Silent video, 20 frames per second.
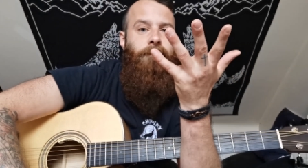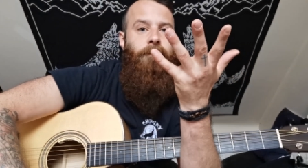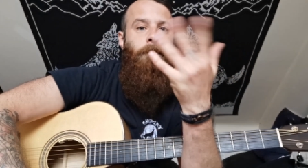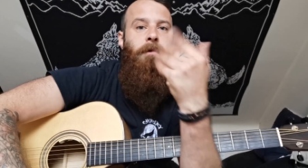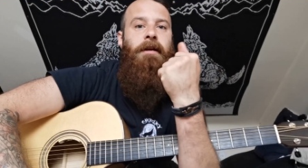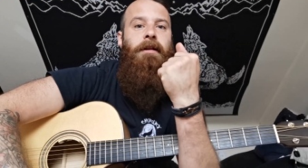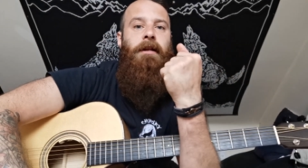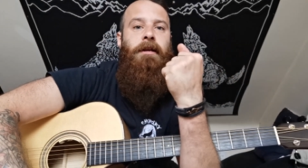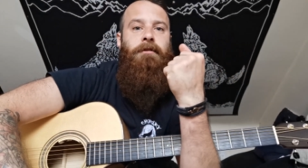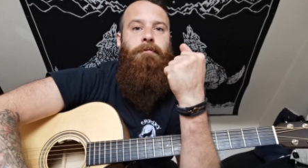For
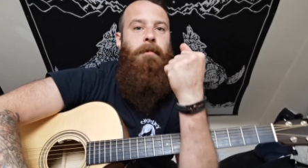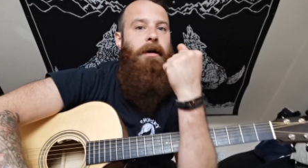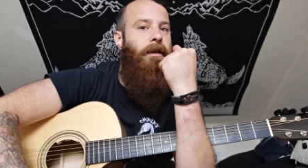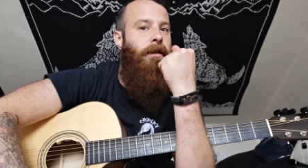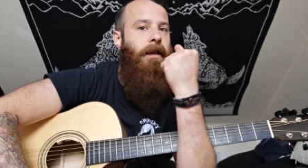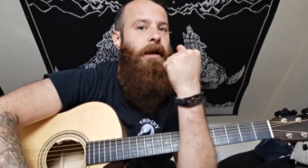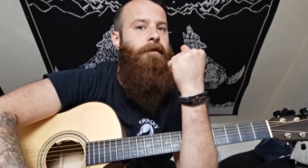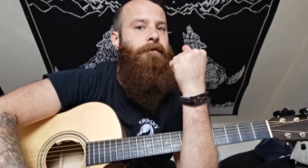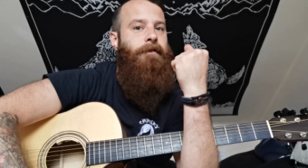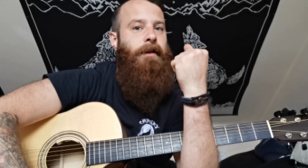me, that's my
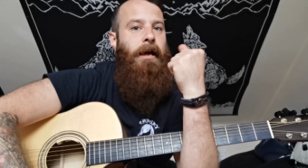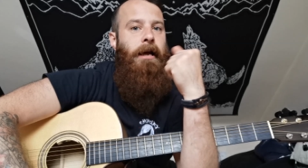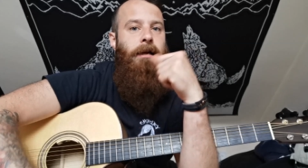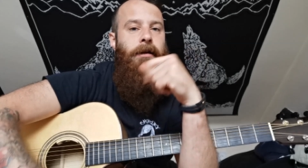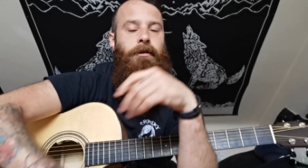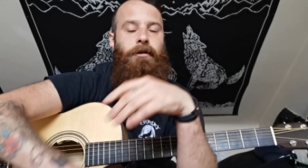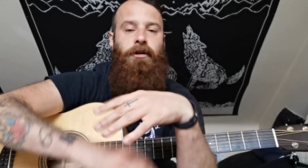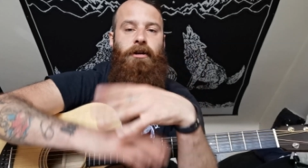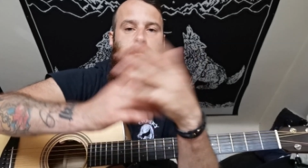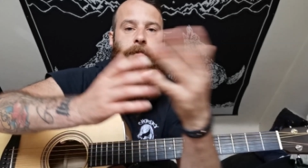left
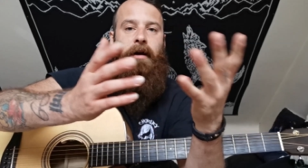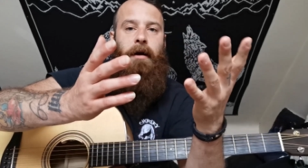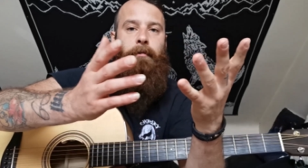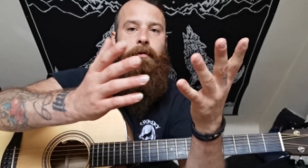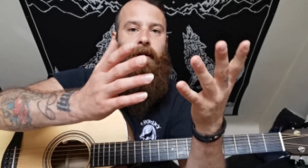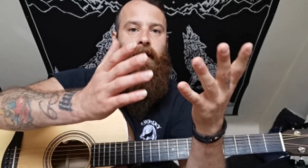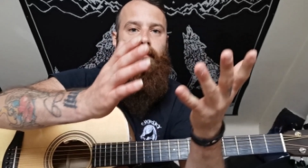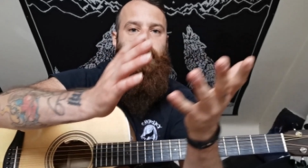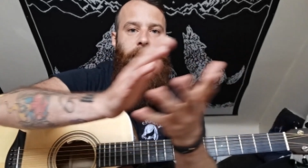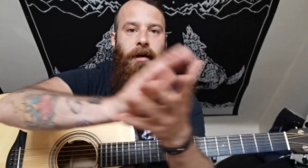hand. You
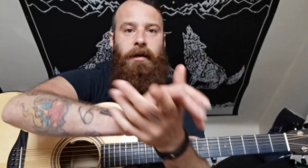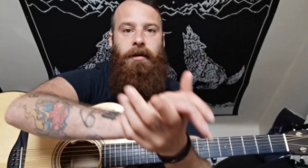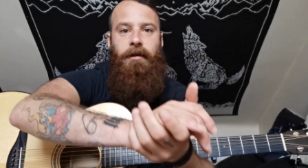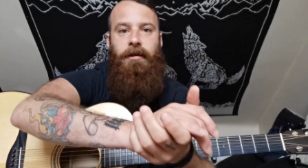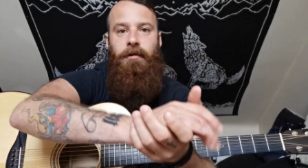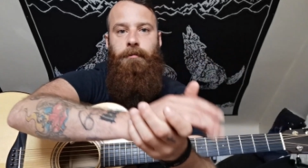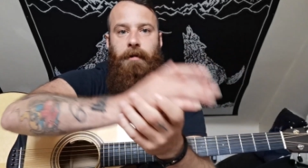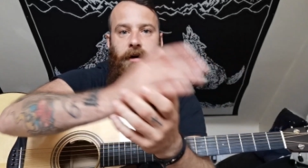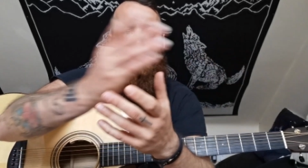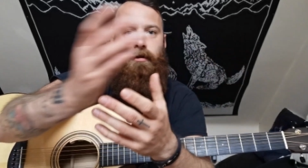might be
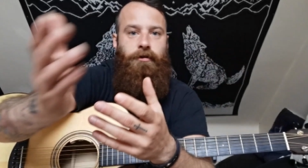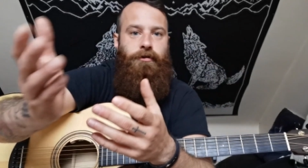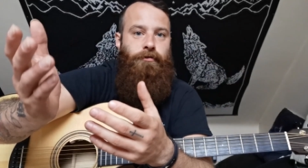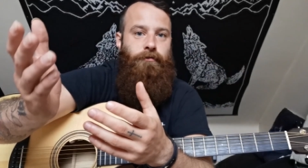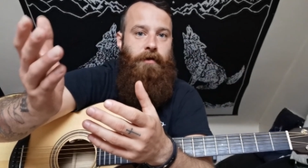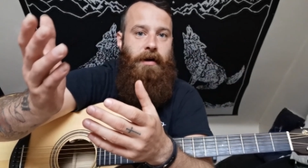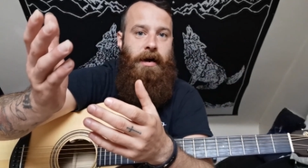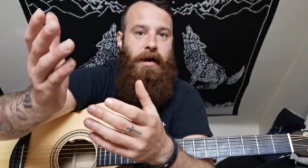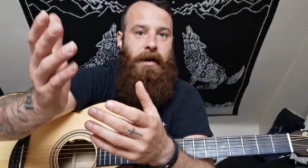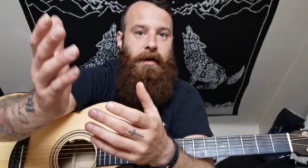left-handed, you might use
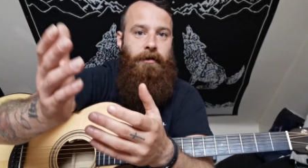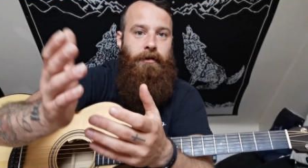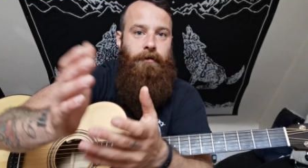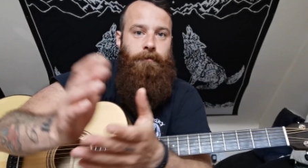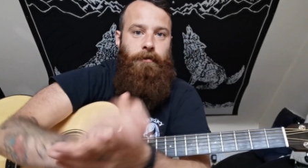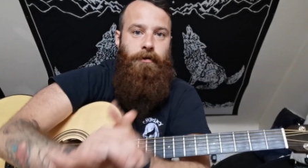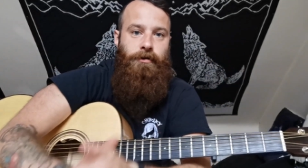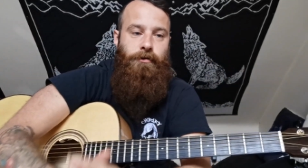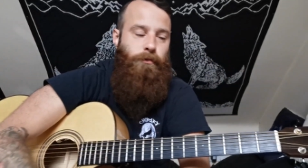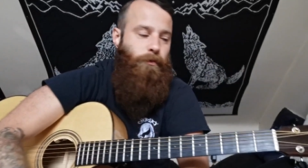your right hand.